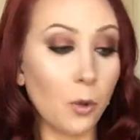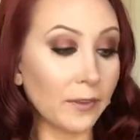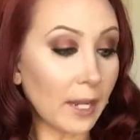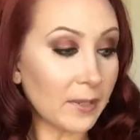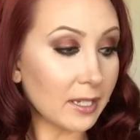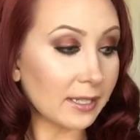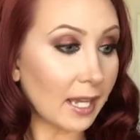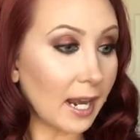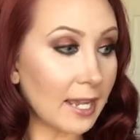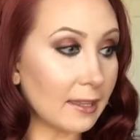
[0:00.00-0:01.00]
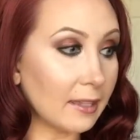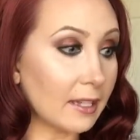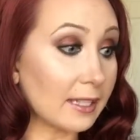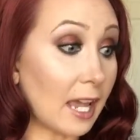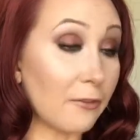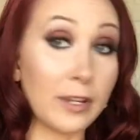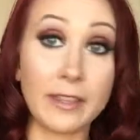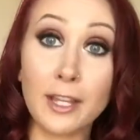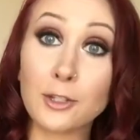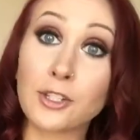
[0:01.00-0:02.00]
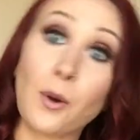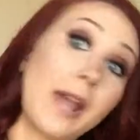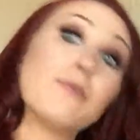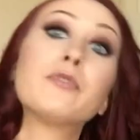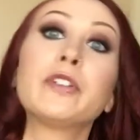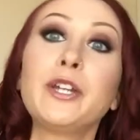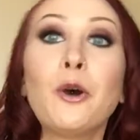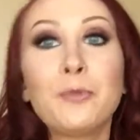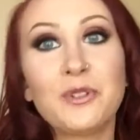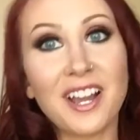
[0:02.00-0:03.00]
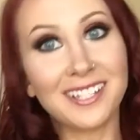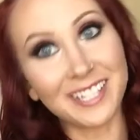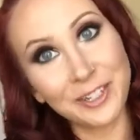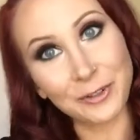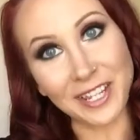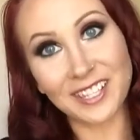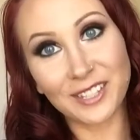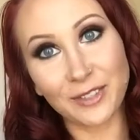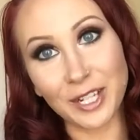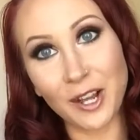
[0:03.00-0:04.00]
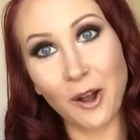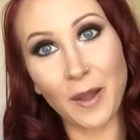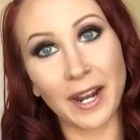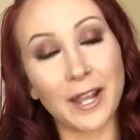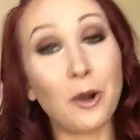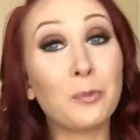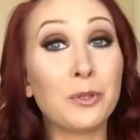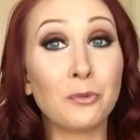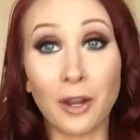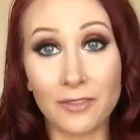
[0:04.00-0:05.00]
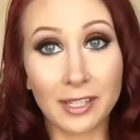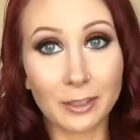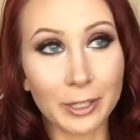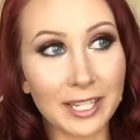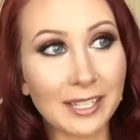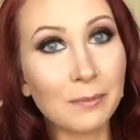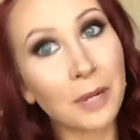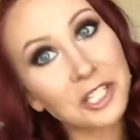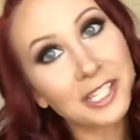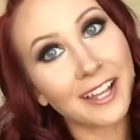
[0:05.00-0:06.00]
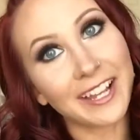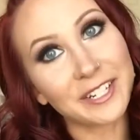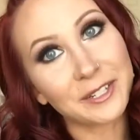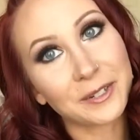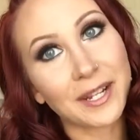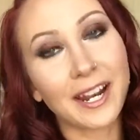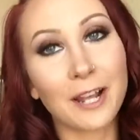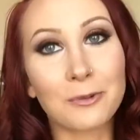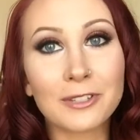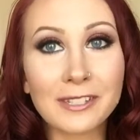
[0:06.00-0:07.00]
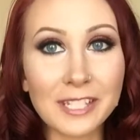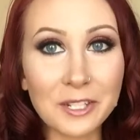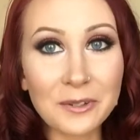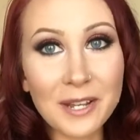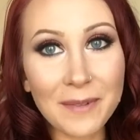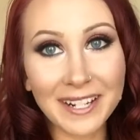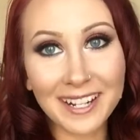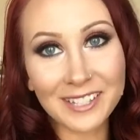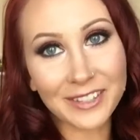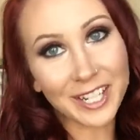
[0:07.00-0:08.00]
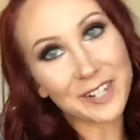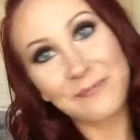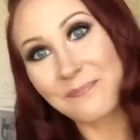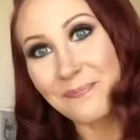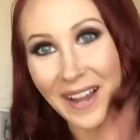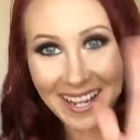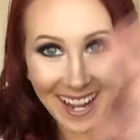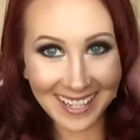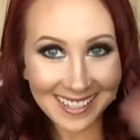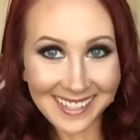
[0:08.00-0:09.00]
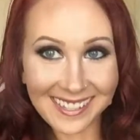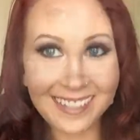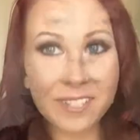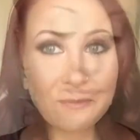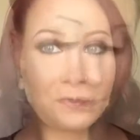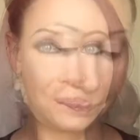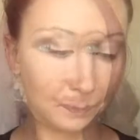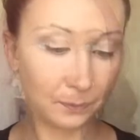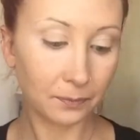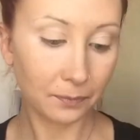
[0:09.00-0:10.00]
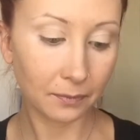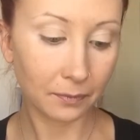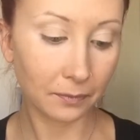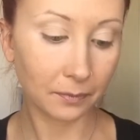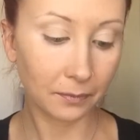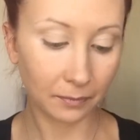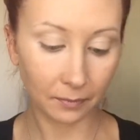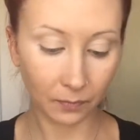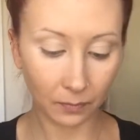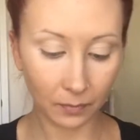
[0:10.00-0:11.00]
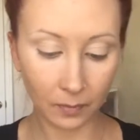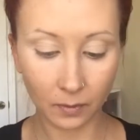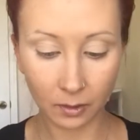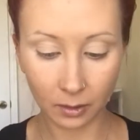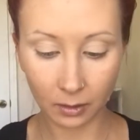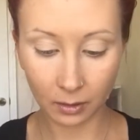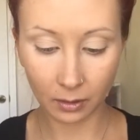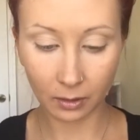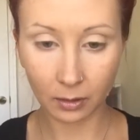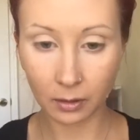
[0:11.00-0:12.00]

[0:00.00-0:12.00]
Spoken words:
With that being said, I think that's everything. So I really hope you guys enjoy this video, and I hope you love this look as much as I do, and I will see you in my next video. Bye, guys. So my eyes are already